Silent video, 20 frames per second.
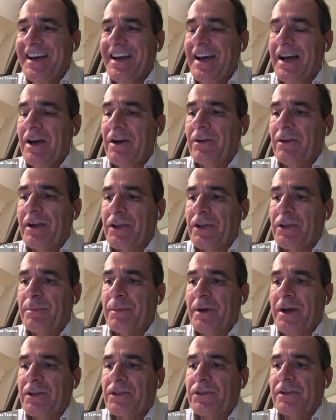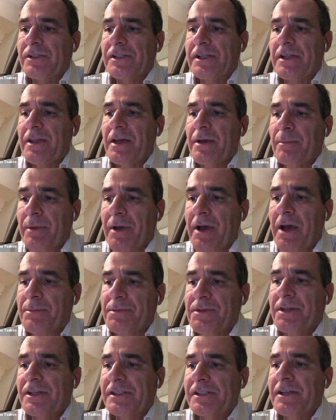on acupuncture, and then
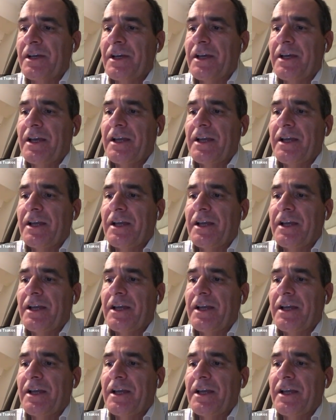perhaps our